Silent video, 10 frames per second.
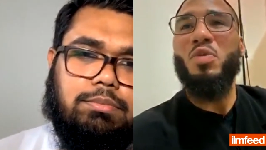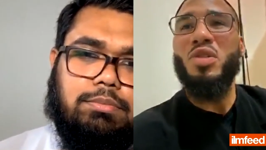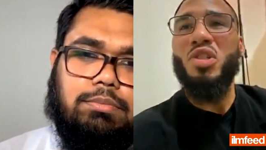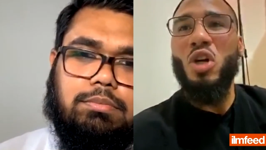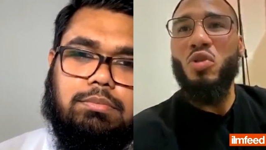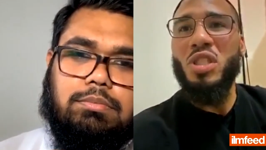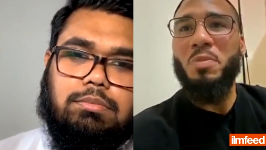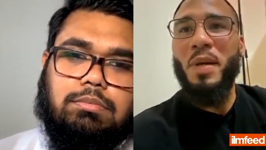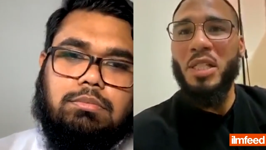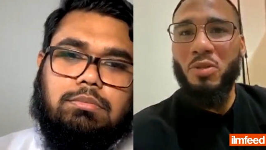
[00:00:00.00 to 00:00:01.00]
Speaker 1: it was so
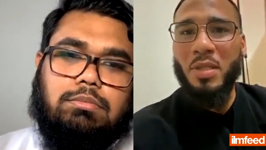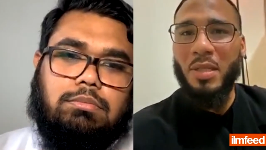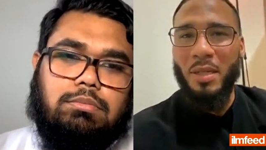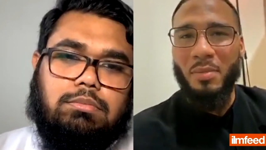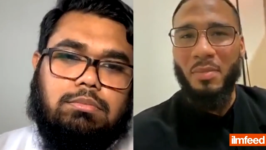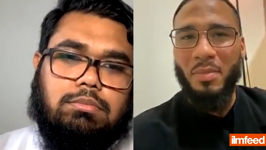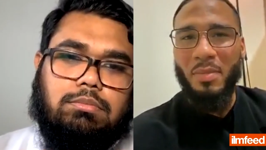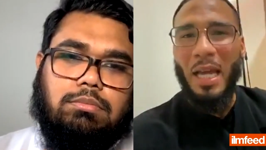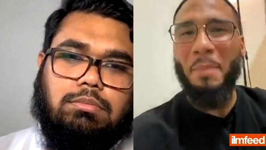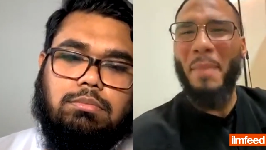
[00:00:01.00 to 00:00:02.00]
special to them.
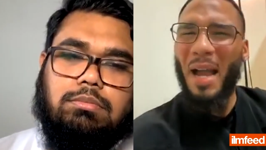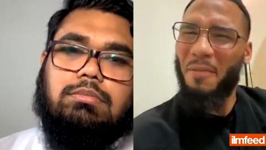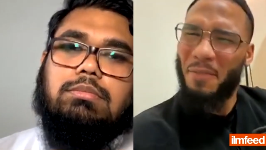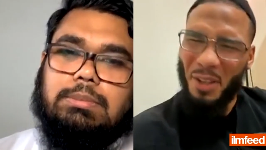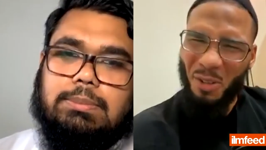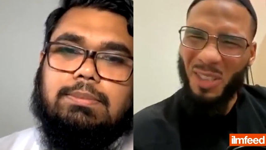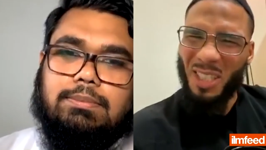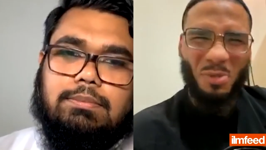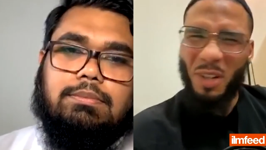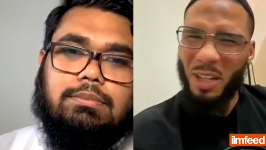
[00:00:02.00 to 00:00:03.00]
Like, my video,
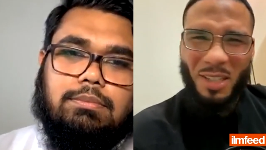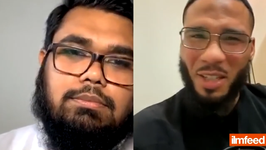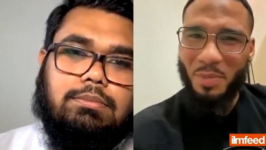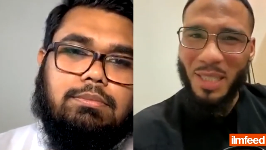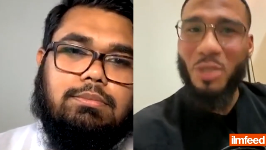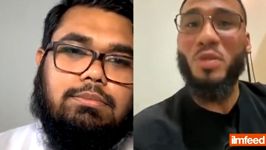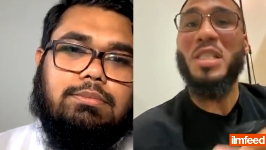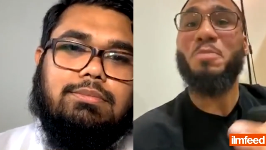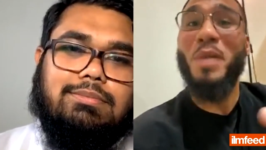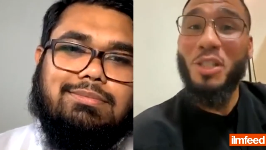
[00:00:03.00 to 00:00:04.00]
just running to the message,
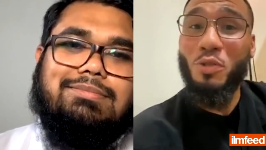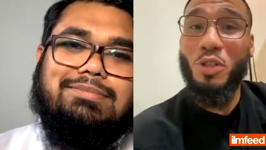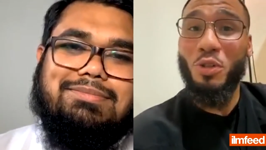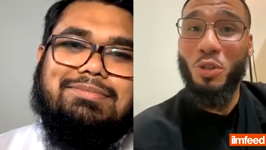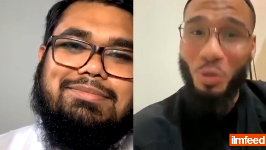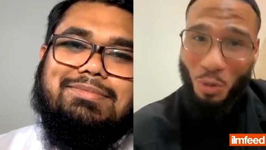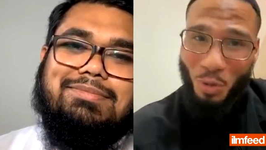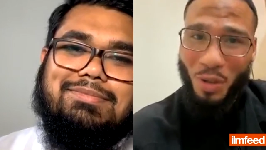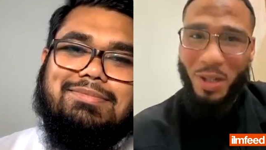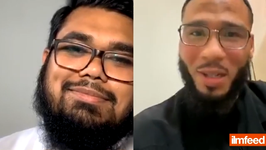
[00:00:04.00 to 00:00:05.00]
was special to
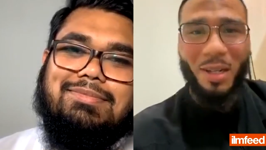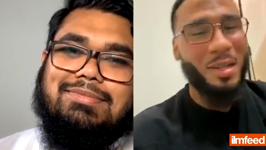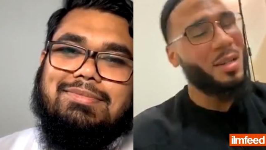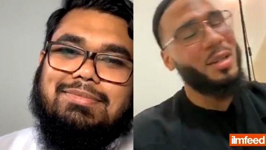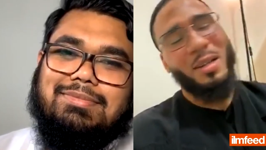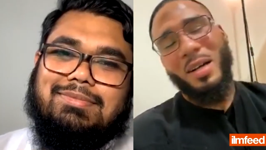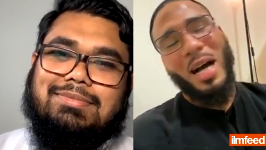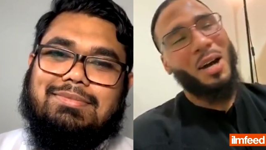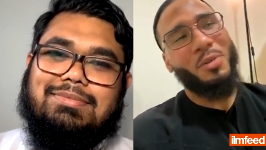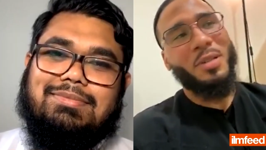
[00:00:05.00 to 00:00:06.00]
Speaker 2: you.
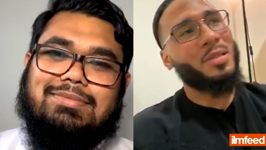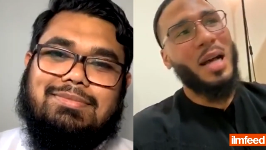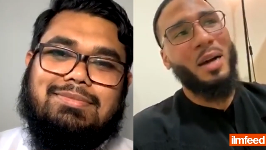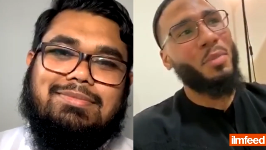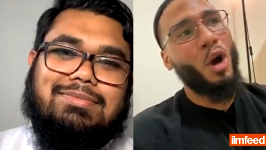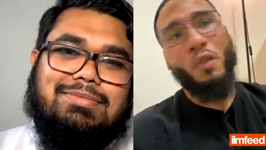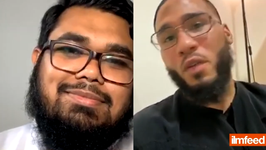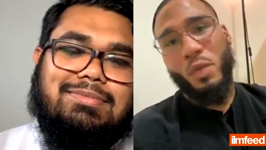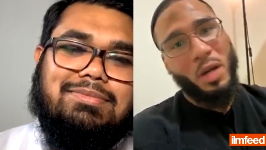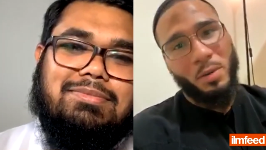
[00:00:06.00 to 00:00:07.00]
Speaker 1: I'm
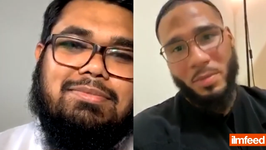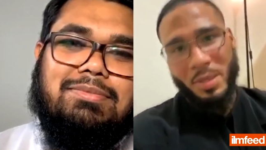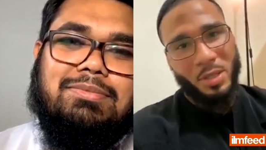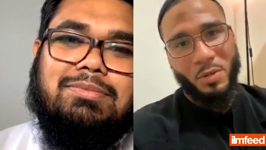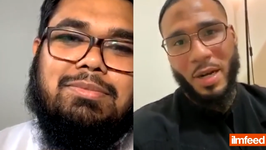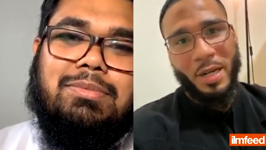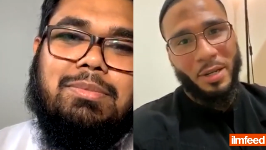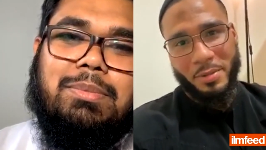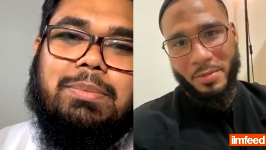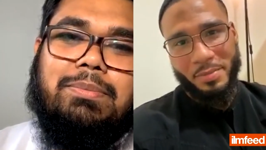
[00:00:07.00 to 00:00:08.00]
overwhelmed till right
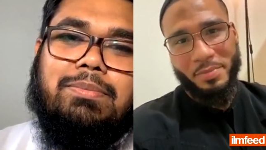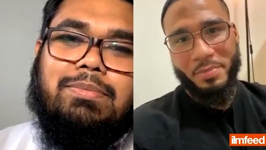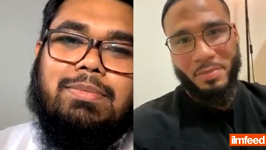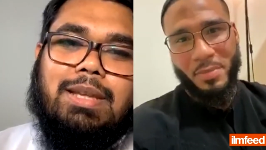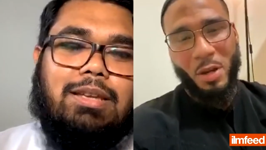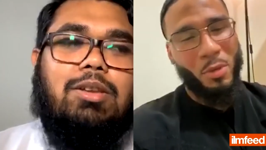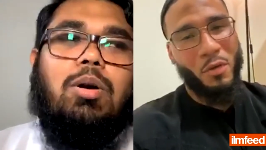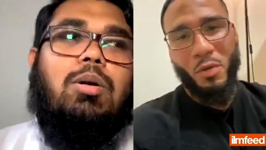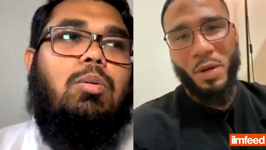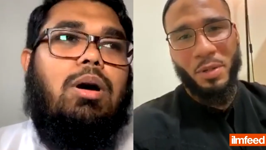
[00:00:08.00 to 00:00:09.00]
now.
Speaker 2: You
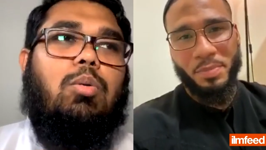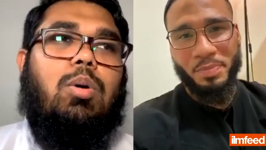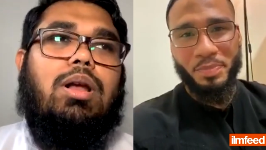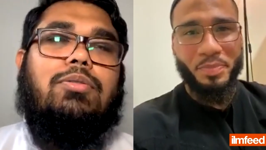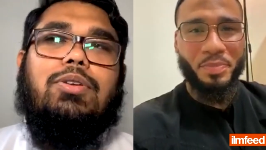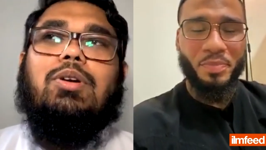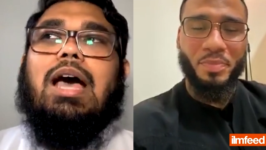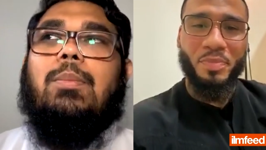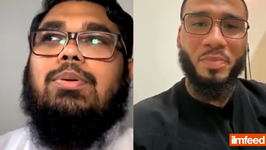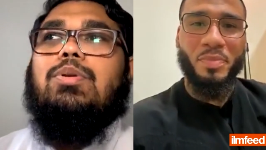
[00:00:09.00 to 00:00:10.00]
know, what I
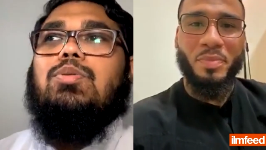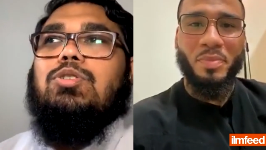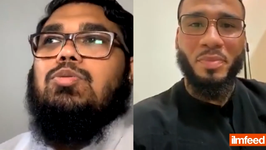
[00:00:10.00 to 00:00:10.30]
think happened